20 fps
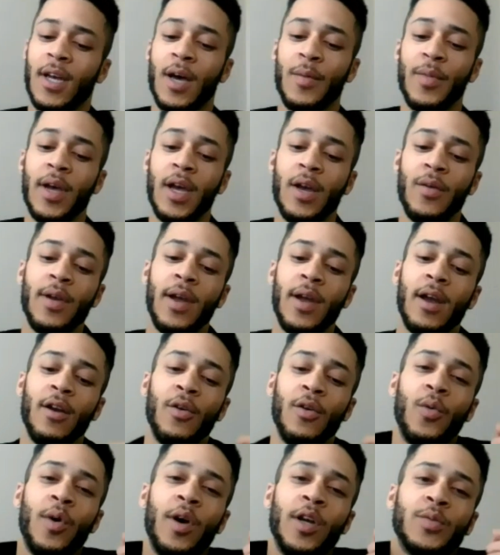I'm Henry
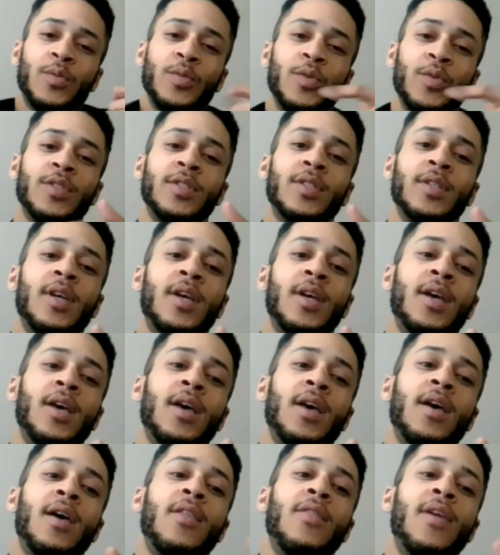Aaron Westbrook.
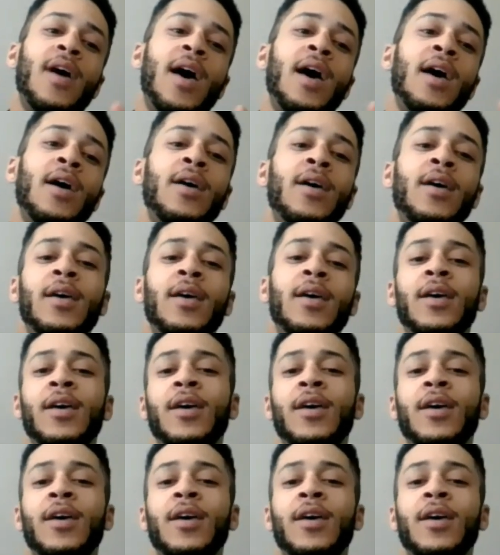That